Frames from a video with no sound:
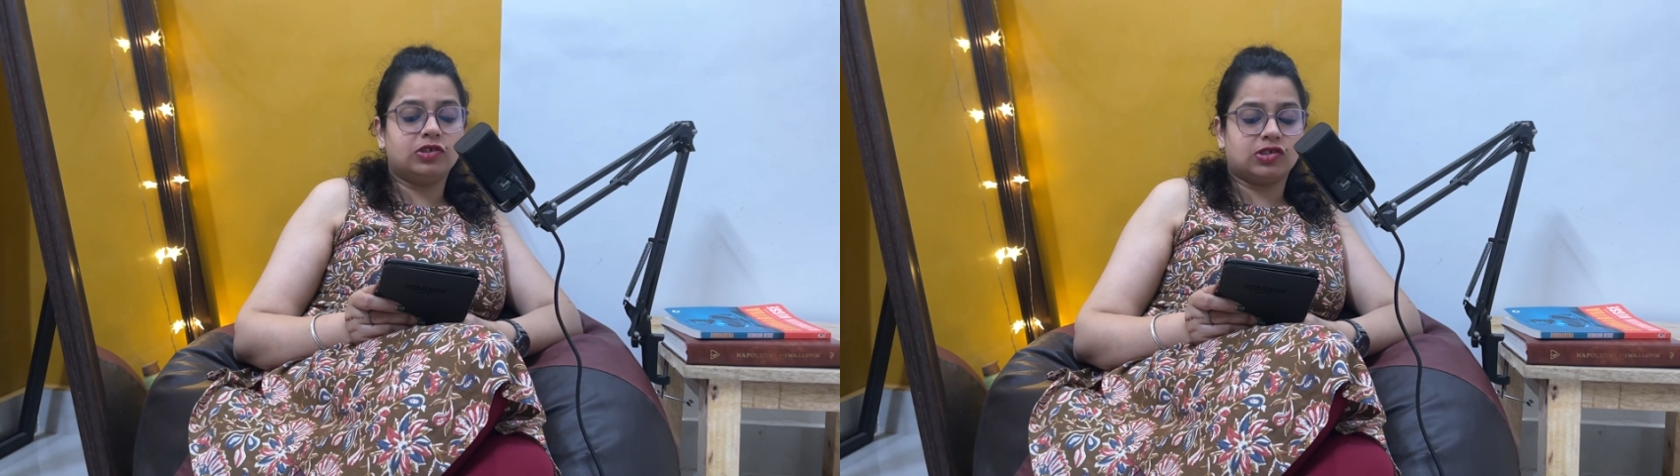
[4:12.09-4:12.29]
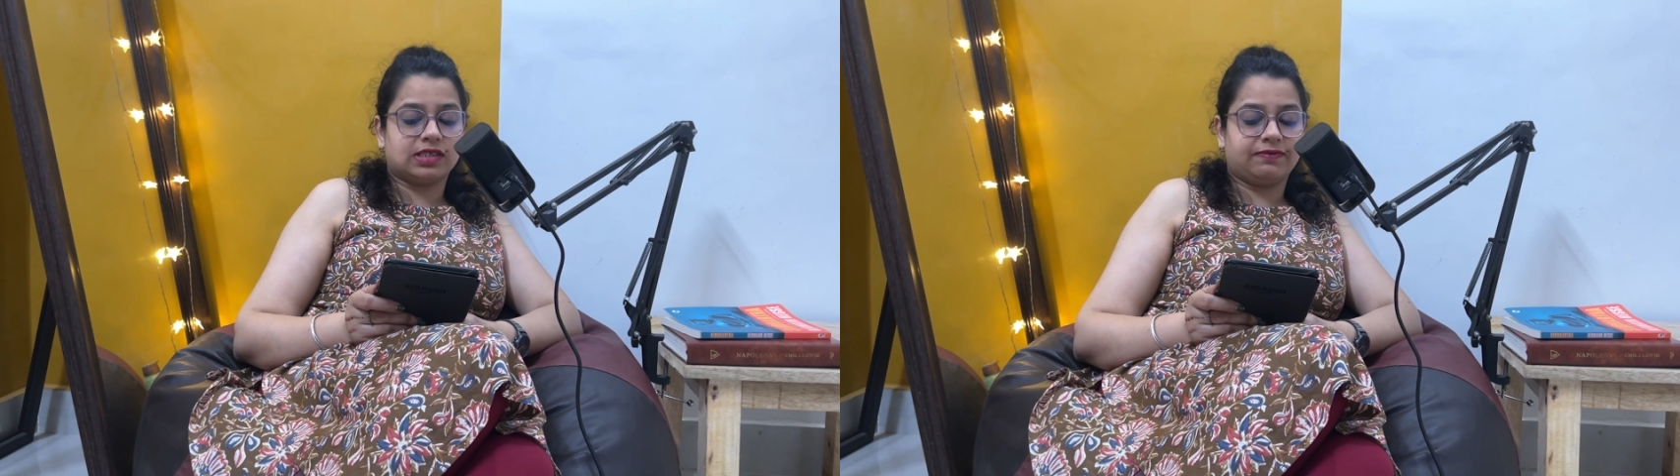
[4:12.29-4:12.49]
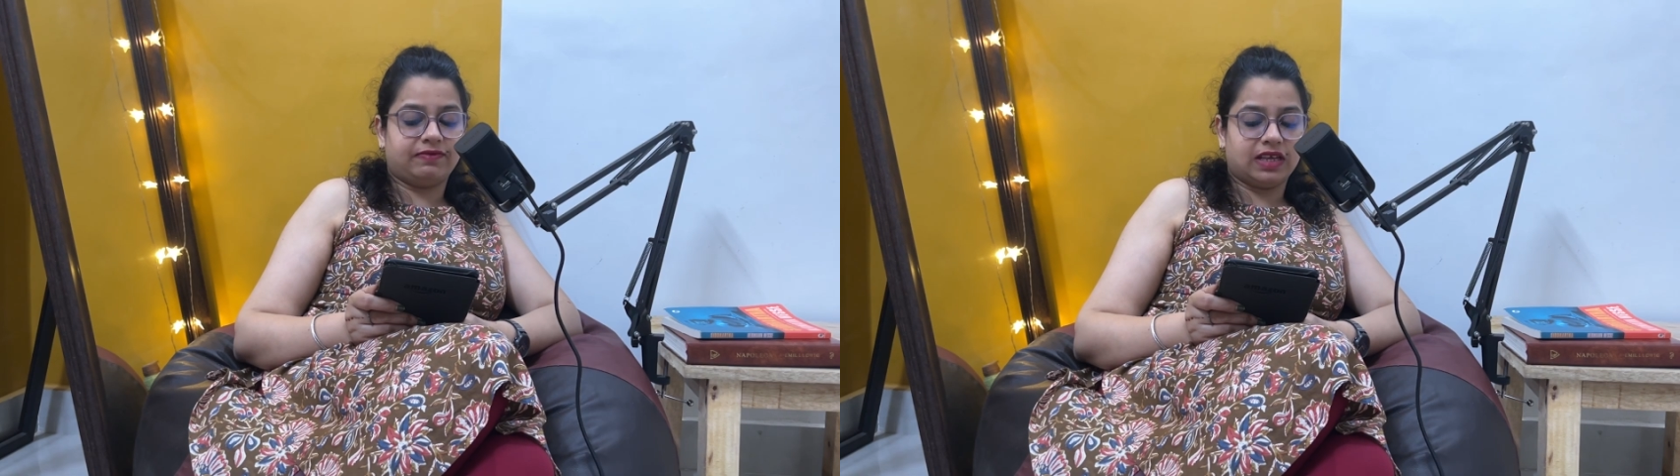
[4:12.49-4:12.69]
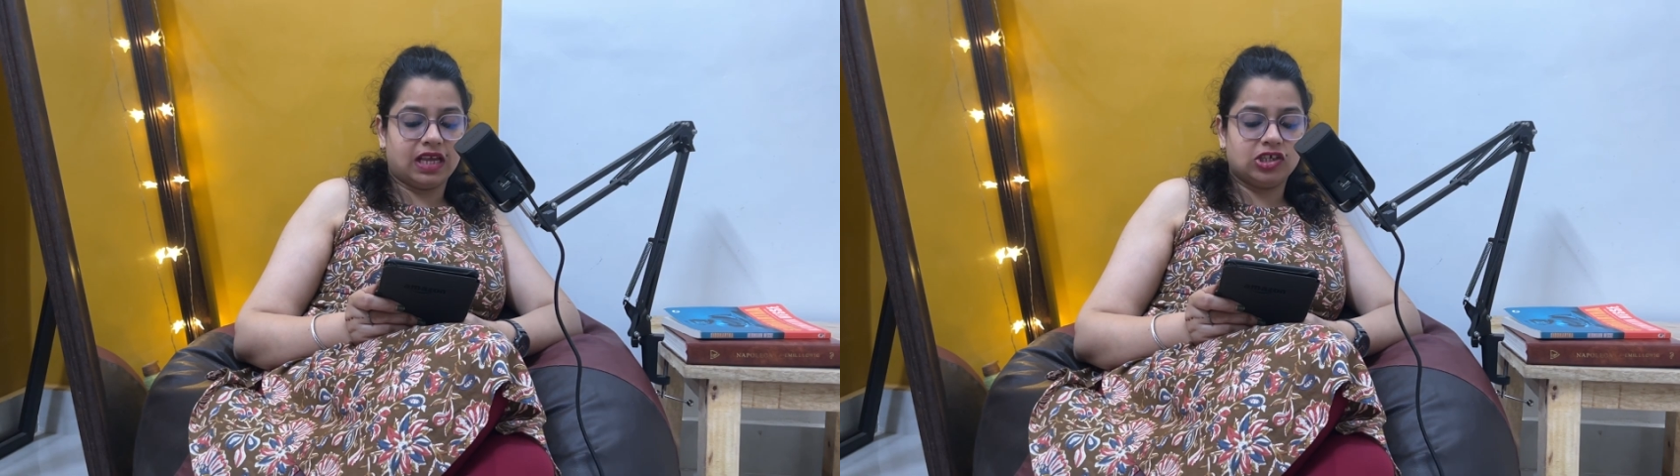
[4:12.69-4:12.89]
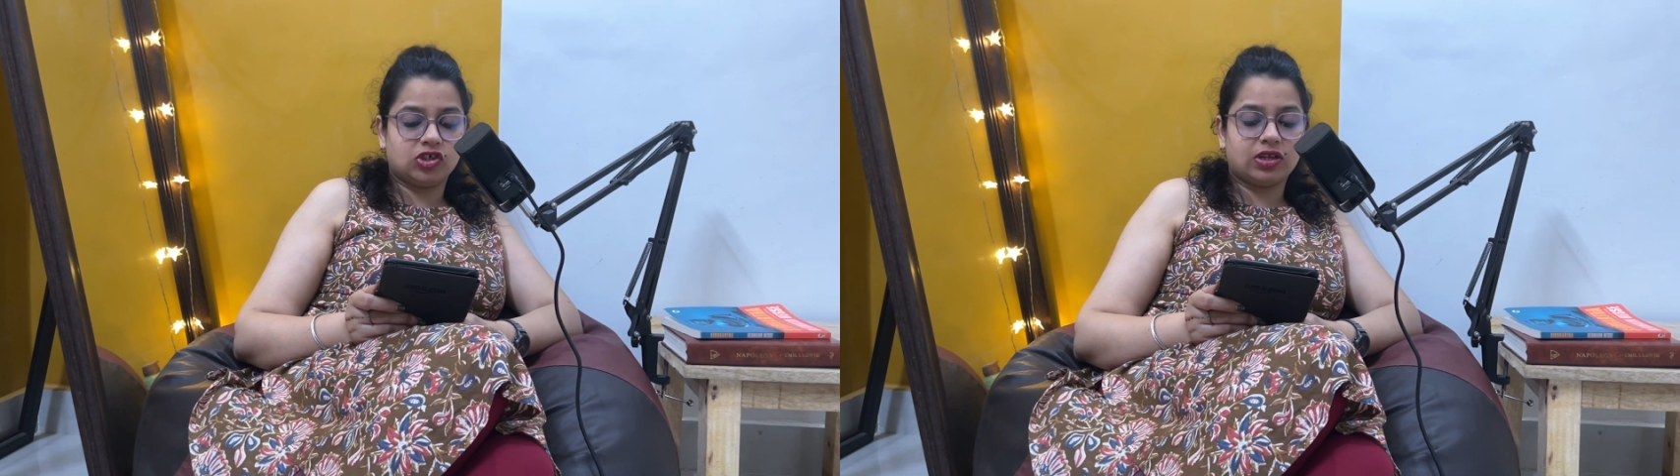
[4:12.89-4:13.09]

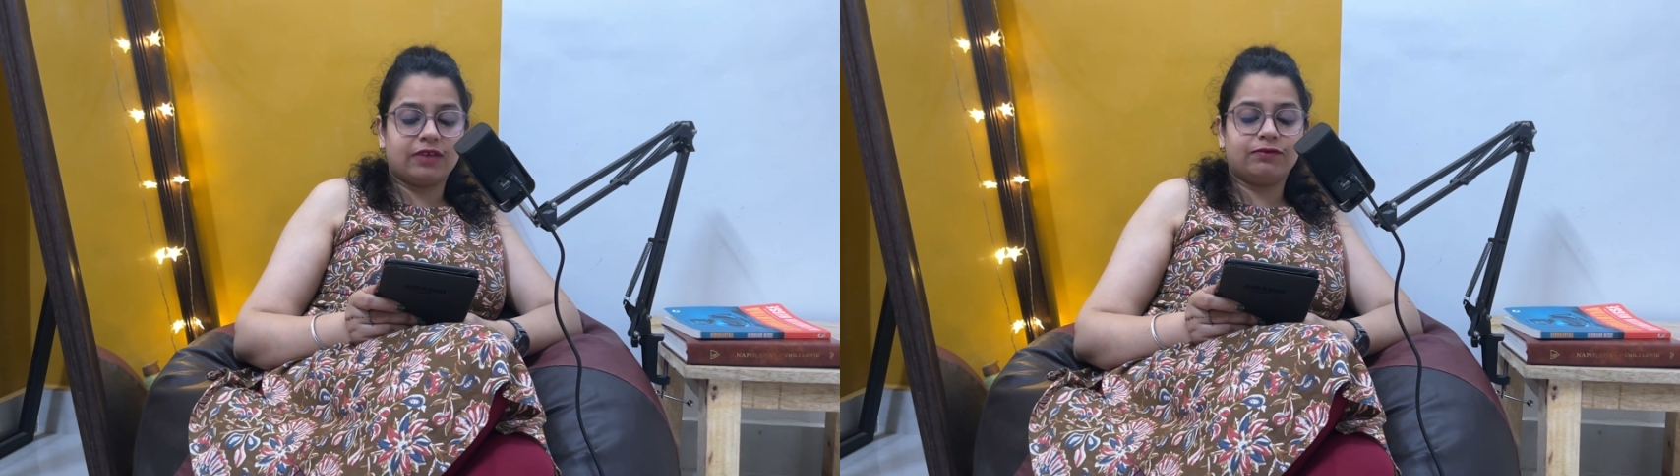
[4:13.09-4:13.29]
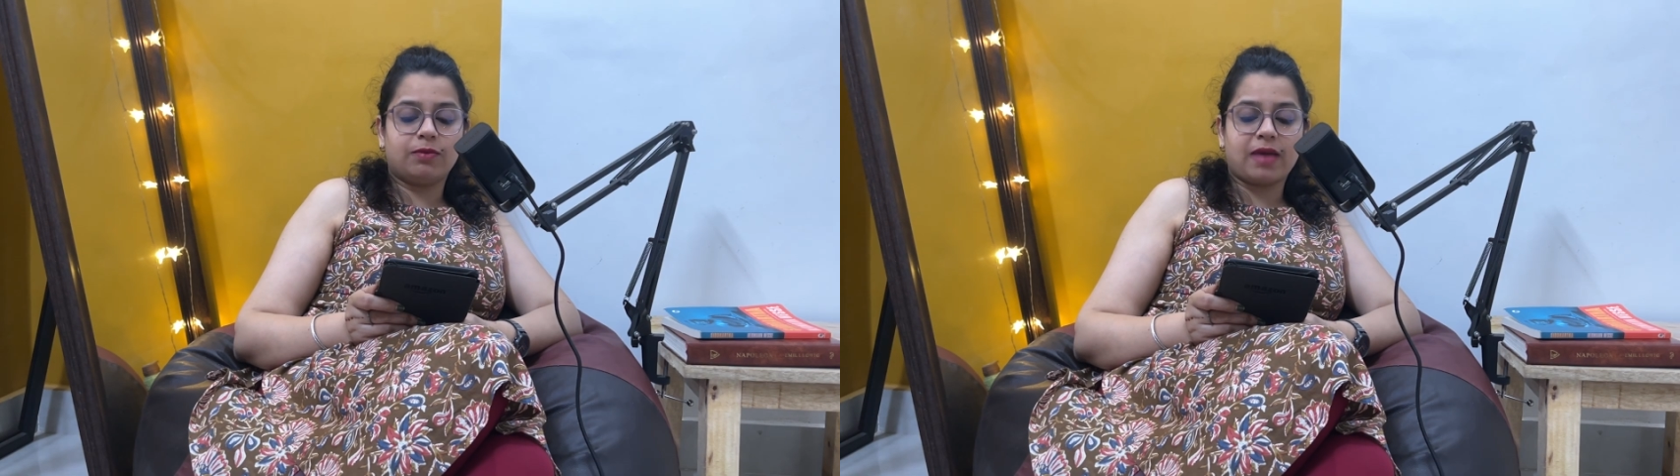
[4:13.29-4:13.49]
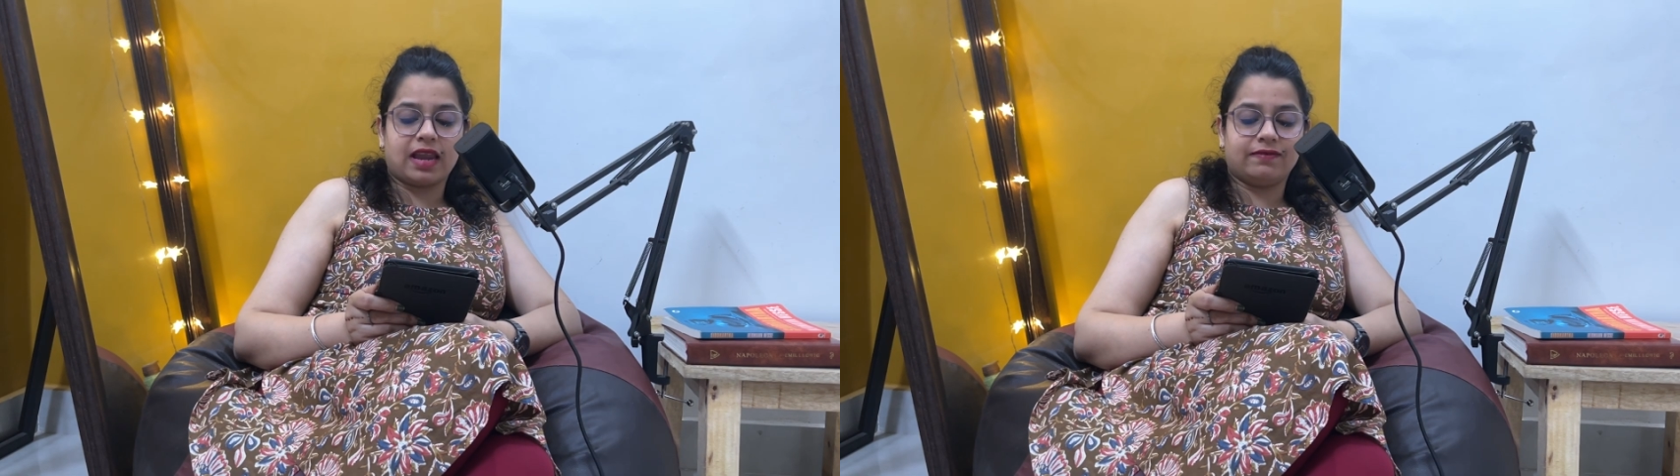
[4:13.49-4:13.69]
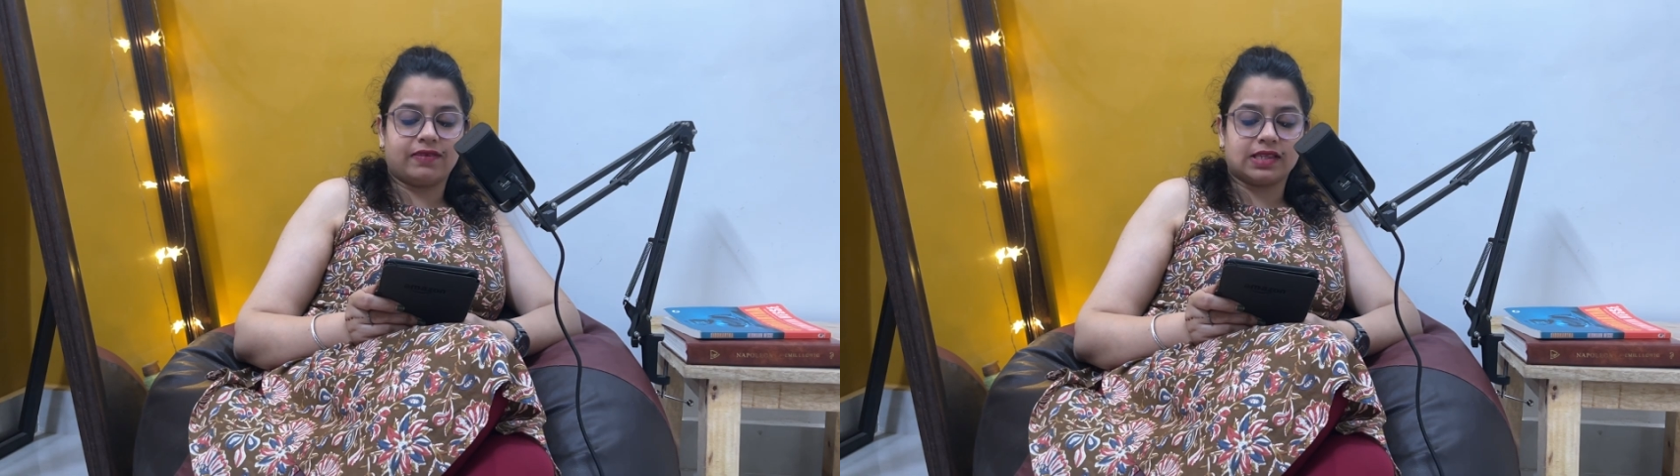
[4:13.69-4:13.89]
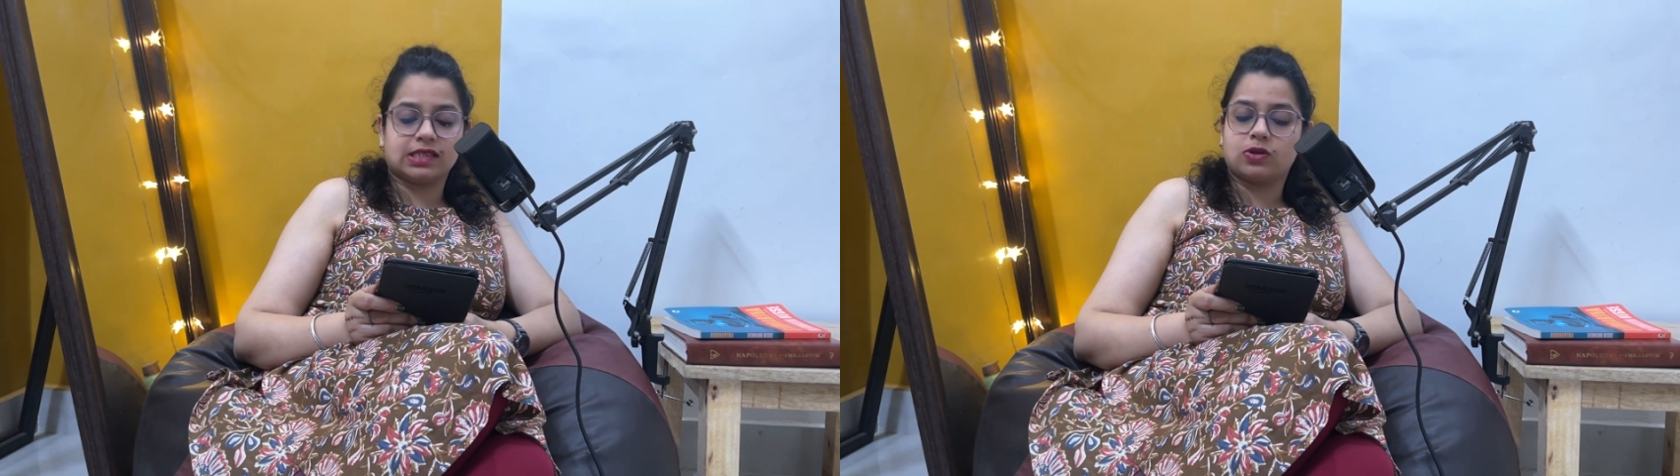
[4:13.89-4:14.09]
justification and for
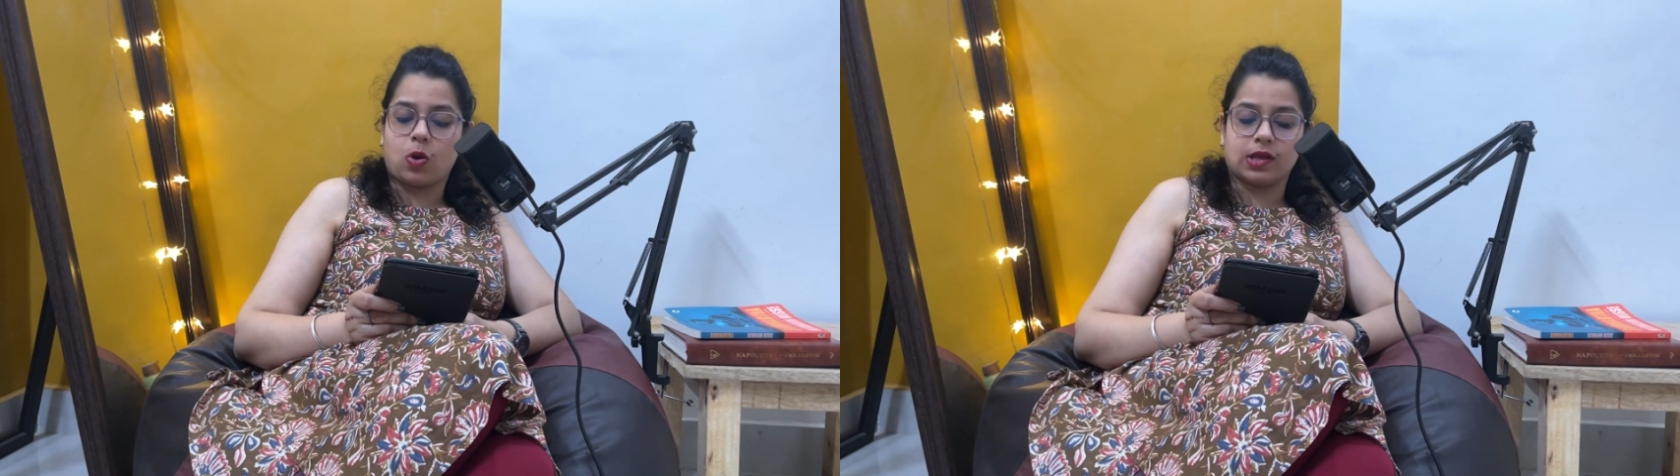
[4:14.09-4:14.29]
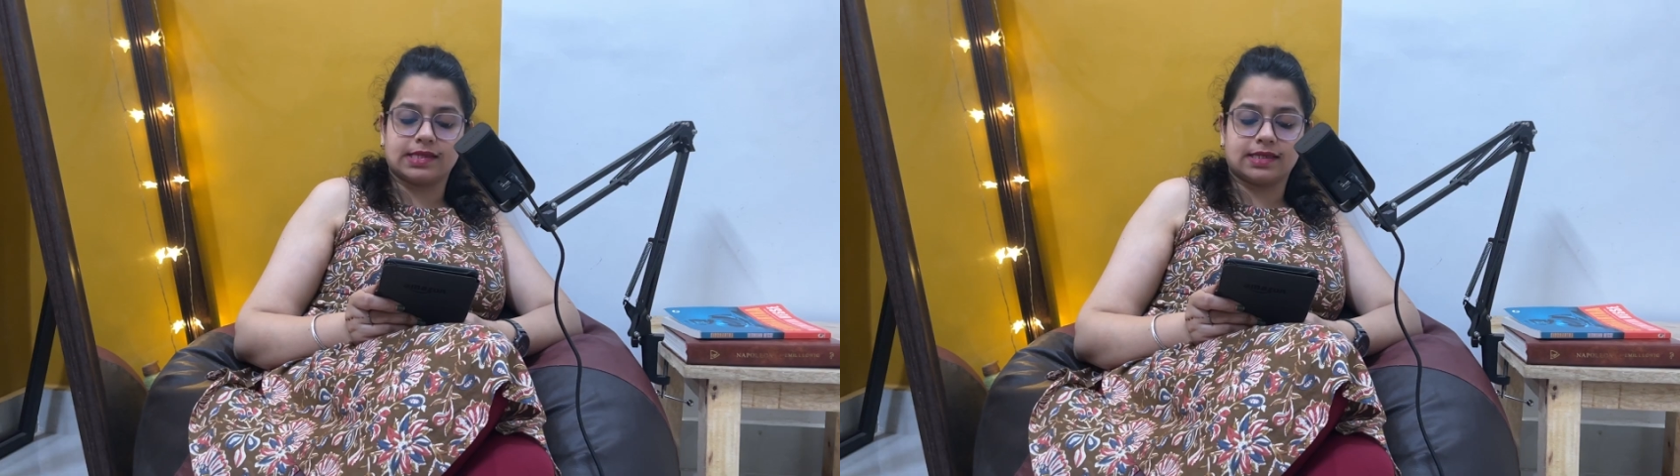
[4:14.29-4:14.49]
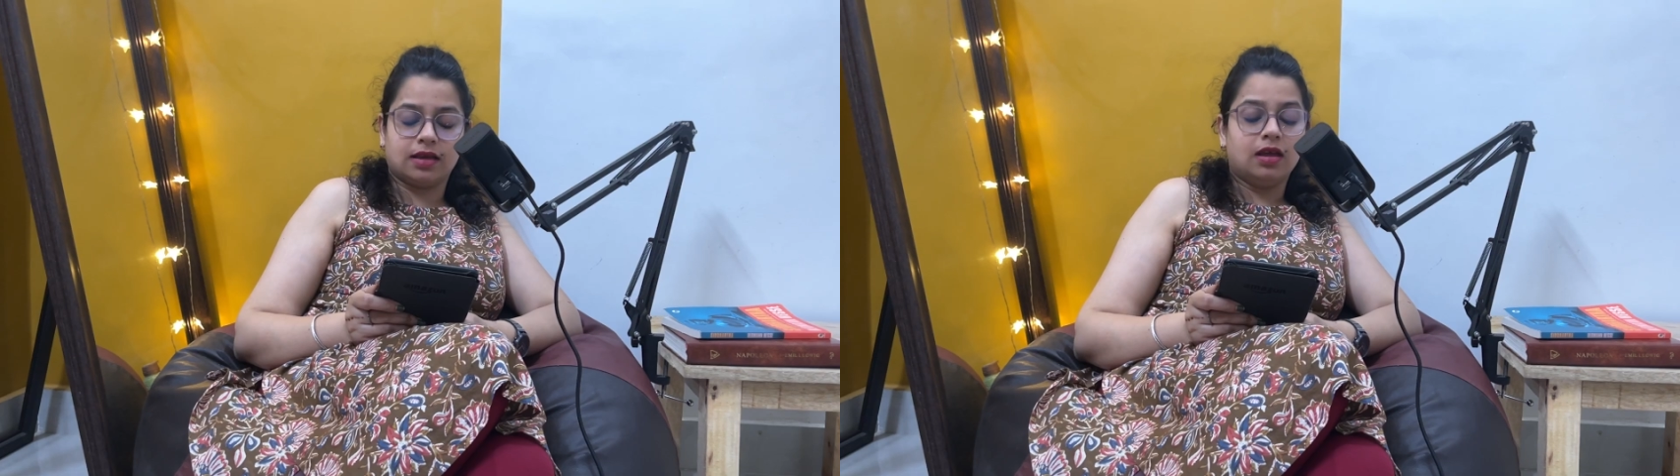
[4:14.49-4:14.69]
manifest cause.